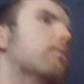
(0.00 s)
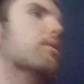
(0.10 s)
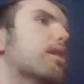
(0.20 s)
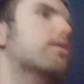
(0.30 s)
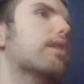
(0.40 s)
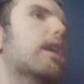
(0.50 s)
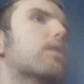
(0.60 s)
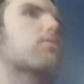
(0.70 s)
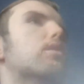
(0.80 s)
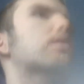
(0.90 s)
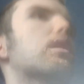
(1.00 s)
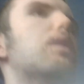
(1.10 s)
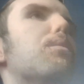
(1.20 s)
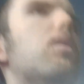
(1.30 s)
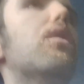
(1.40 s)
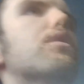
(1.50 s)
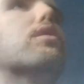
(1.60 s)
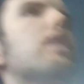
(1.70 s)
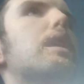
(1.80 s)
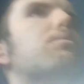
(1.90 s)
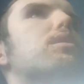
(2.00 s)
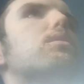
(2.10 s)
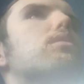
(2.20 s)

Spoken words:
as angry as I was. I'm still